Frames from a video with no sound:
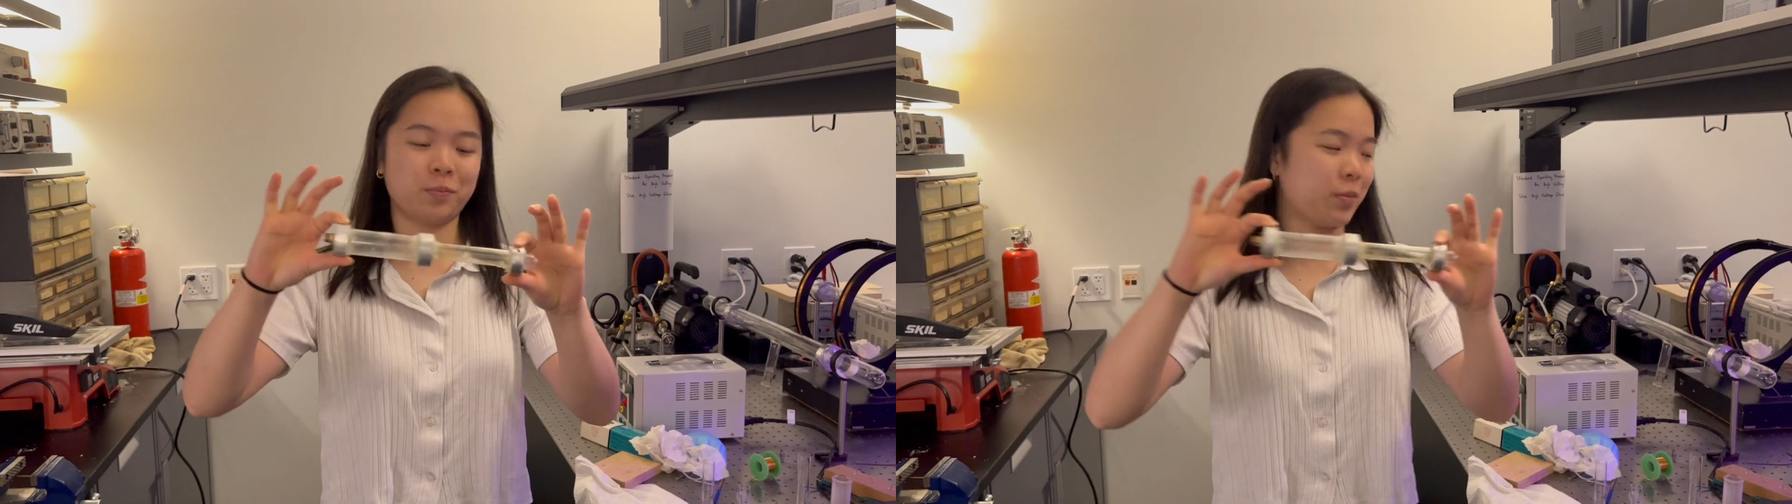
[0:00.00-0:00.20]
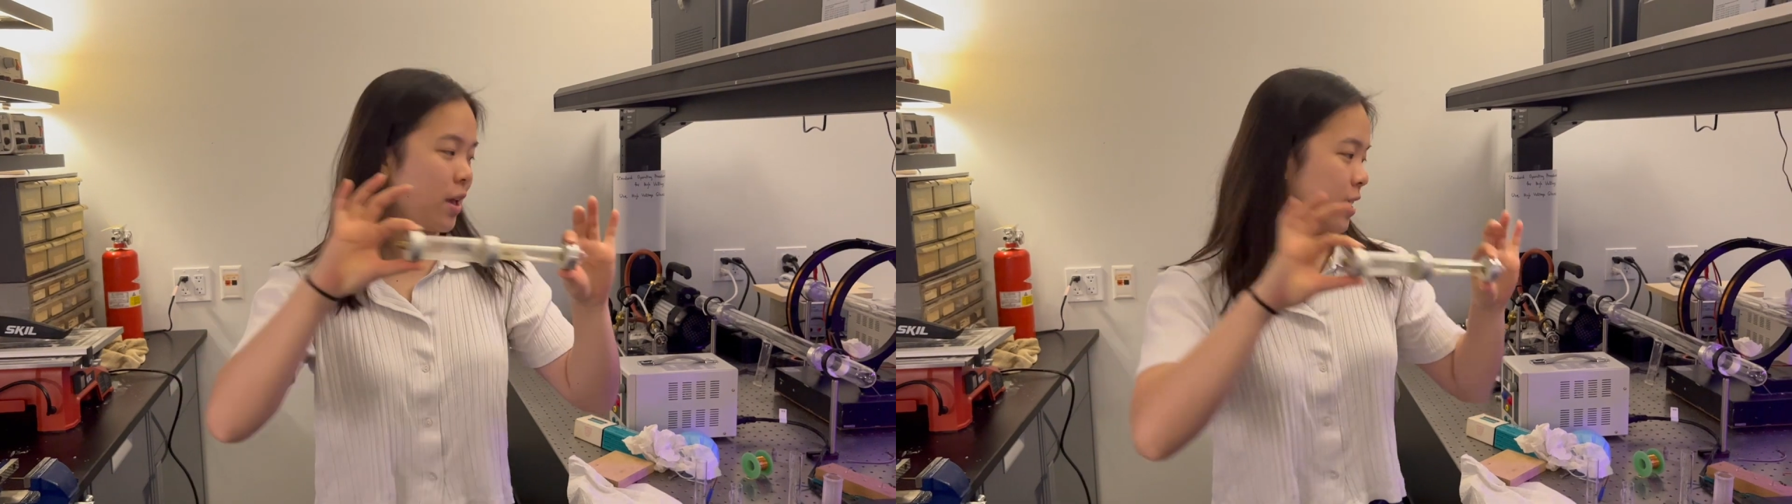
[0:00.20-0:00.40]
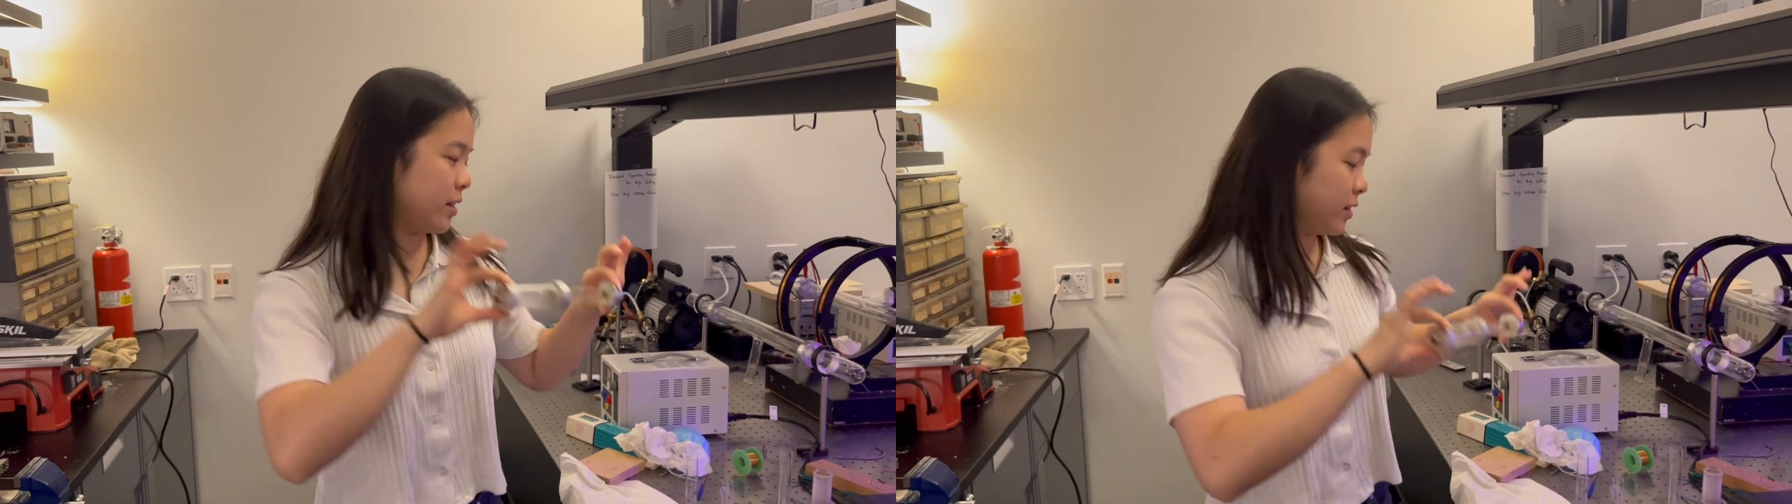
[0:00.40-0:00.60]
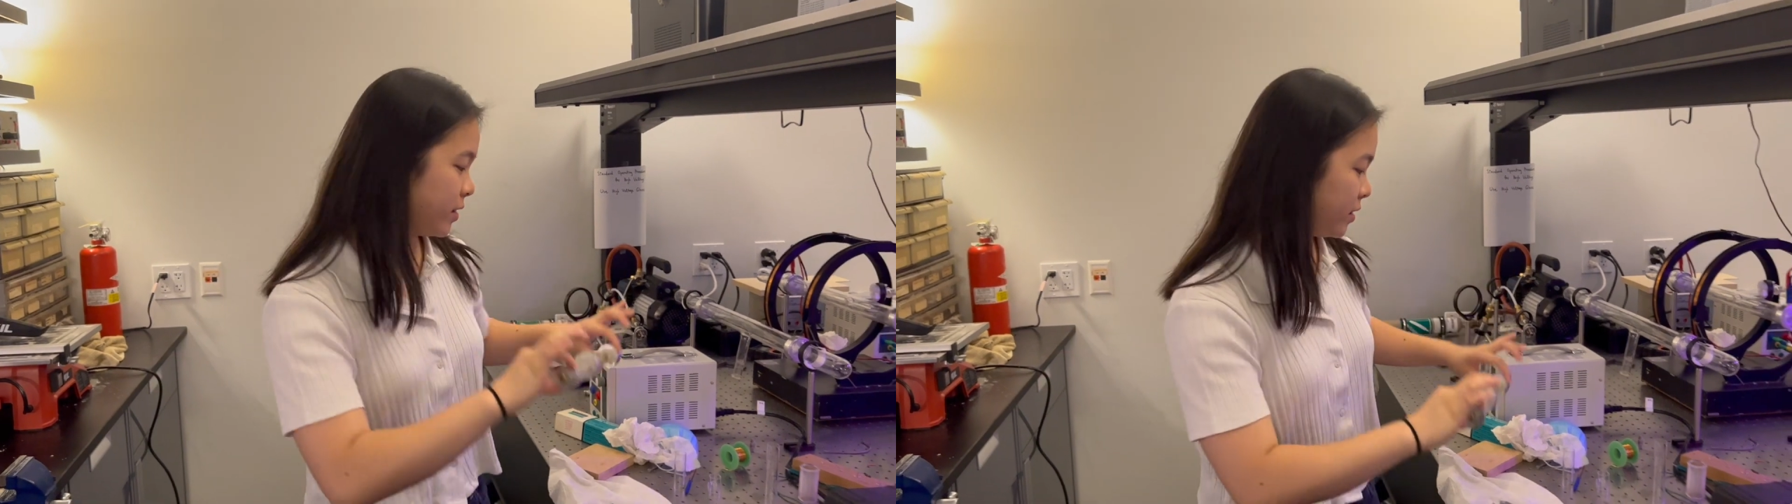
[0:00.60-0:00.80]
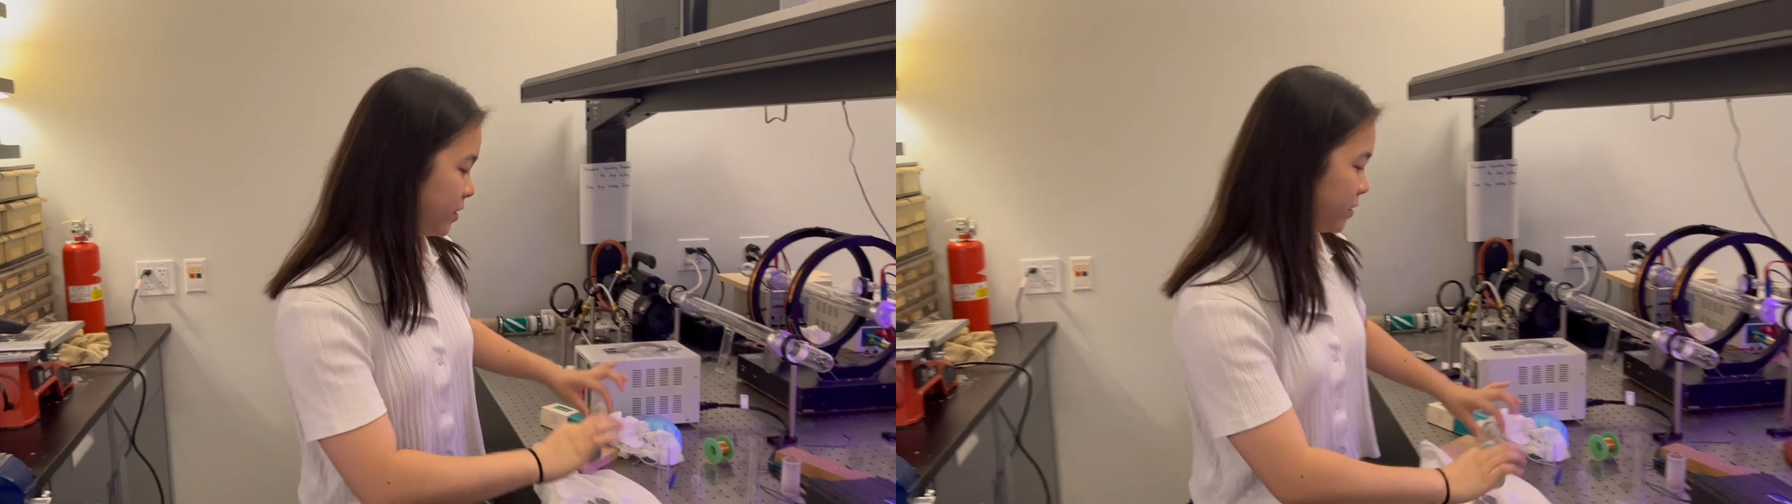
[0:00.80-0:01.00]
and
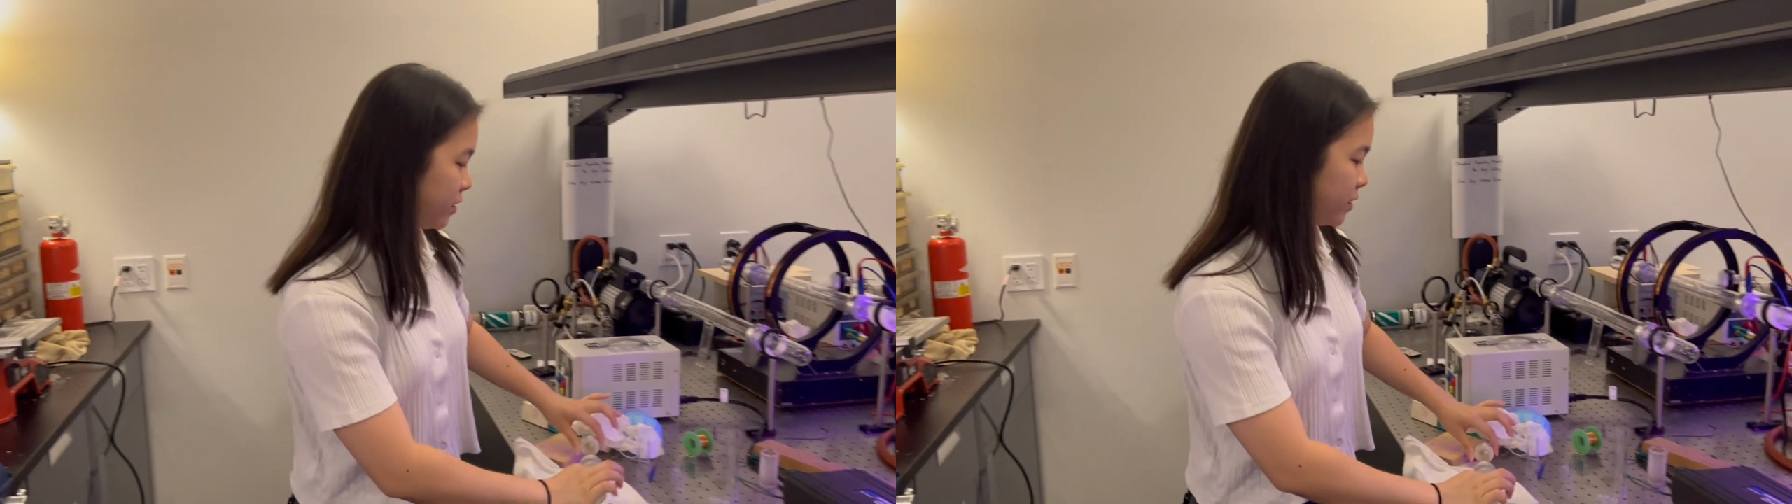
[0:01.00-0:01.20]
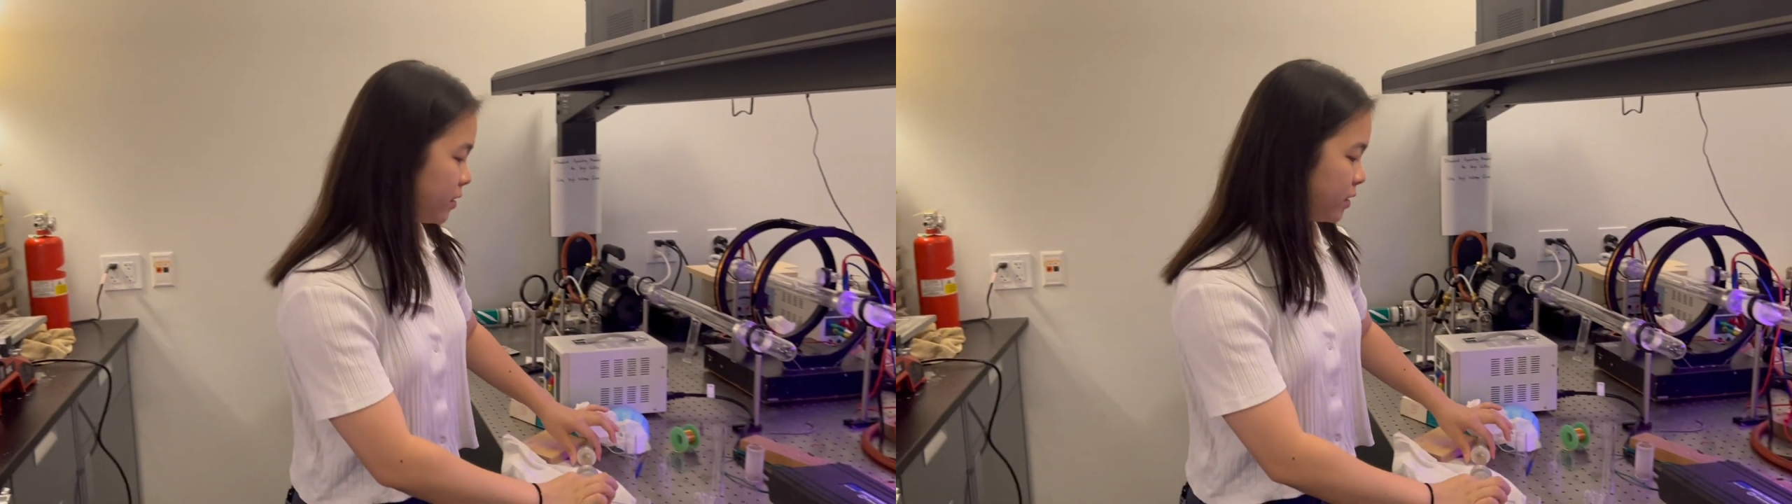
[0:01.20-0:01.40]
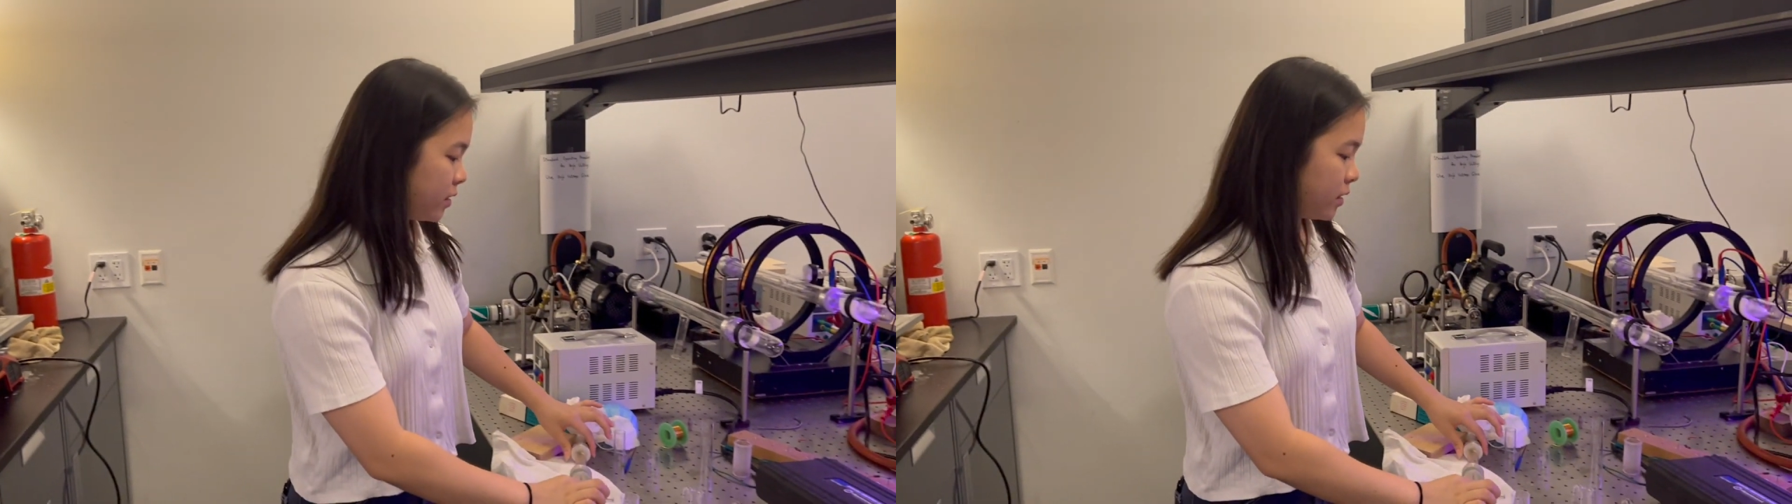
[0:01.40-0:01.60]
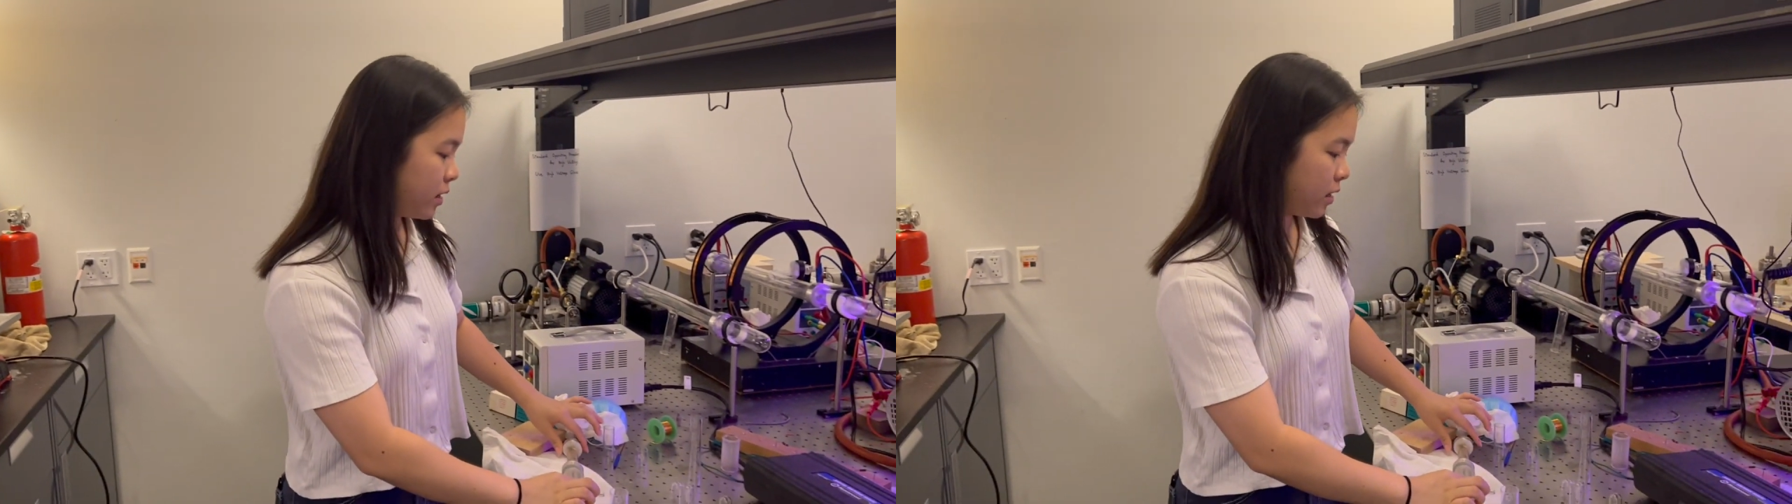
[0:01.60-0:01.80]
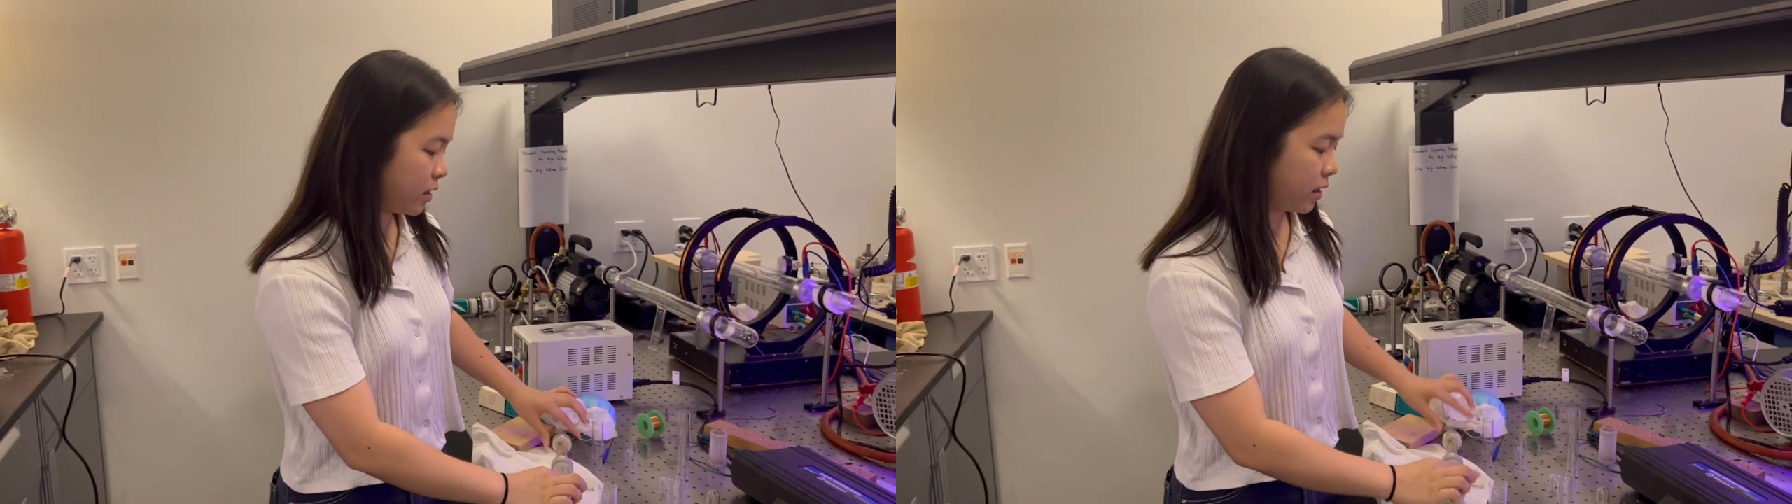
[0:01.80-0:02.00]

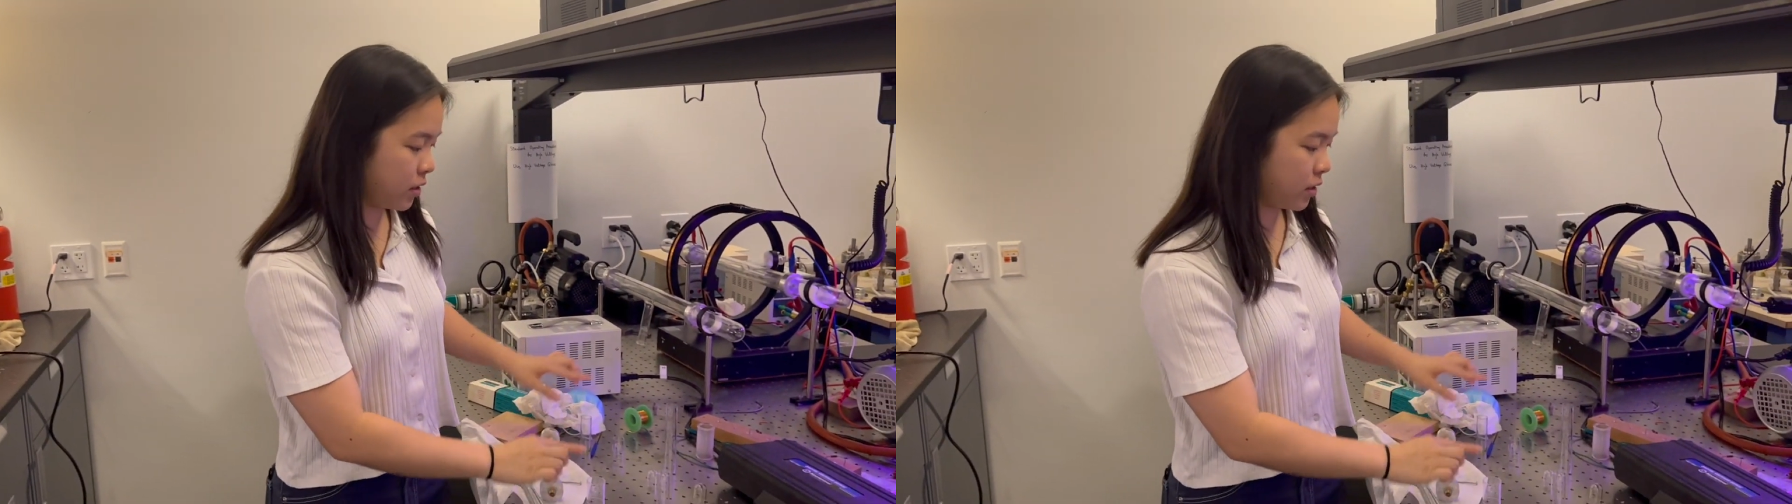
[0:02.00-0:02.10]
these